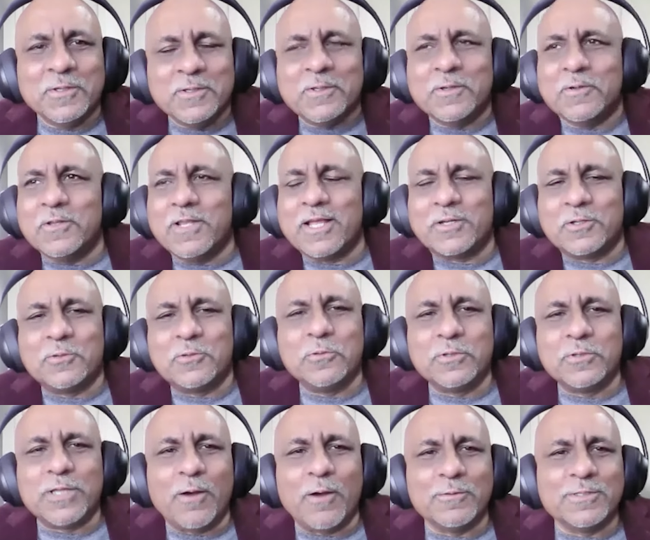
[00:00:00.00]
like
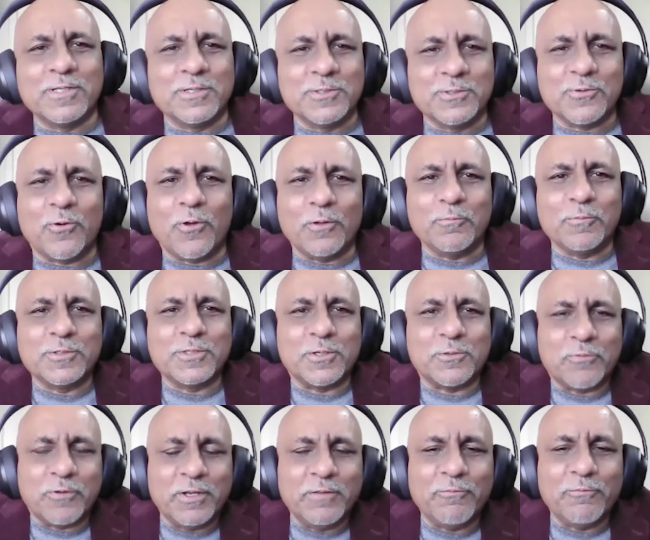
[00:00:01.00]
2000, so almost a
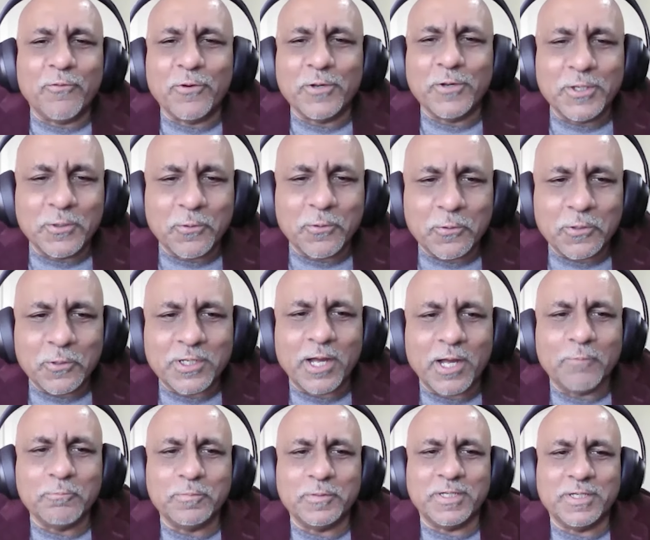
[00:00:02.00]
24-year-old
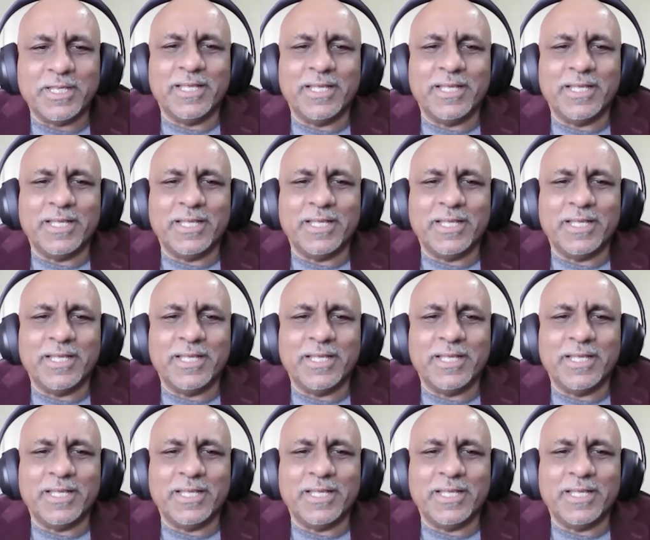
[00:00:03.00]
company.